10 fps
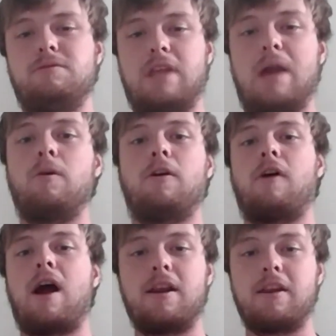They were
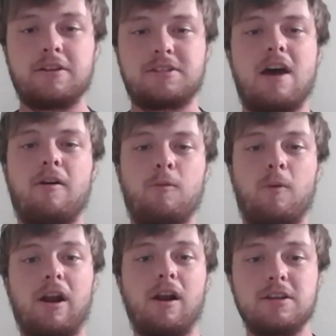grinding us down and
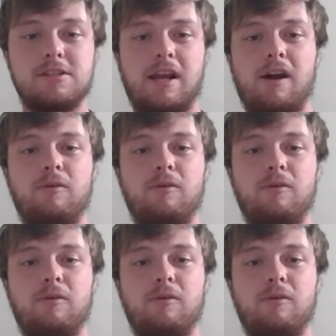wearing us down.